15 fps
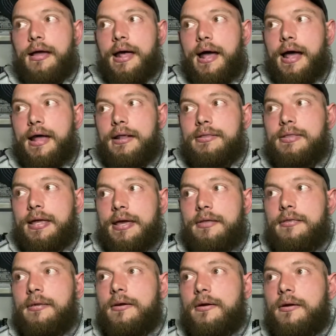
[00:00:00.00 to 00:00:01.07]
And
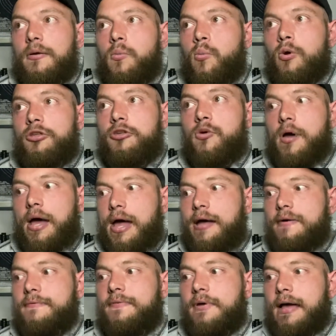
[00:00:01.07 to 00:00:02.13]
then once you
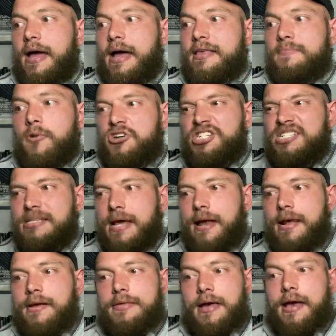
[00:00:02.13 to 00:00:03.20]
have as much
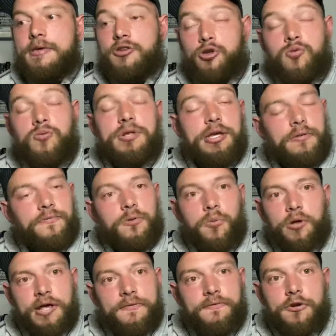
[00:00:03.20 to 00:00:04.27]
size as you need for
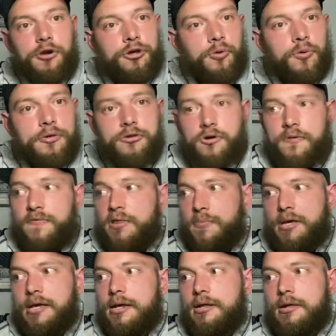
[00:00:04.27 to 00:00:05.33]
whatever you're doing, so if it's
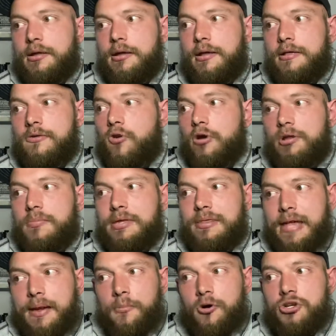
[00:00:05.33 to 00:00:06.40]
bikini, it's not going to be
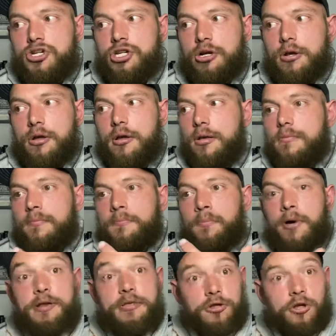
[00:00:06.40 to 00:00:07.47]
that much, but
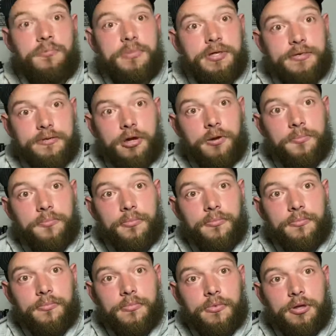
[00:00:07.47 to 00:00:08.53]
it's going to be some.
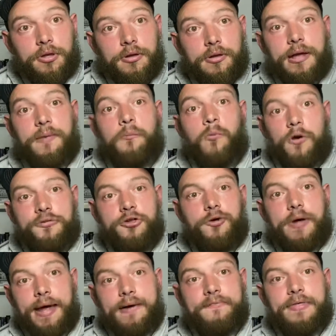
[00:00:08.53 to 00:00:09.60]
Once you
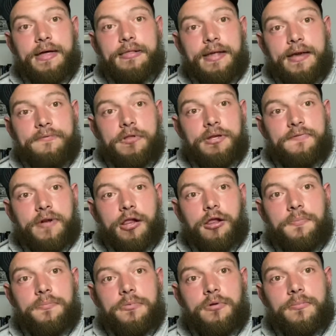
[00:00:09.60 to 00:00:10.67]
have that level
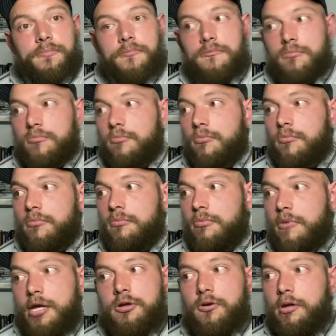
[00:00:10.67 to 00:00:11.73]
developed,
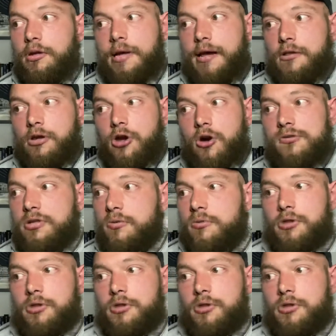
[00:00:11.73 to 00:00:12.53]
then you can kind of coast with your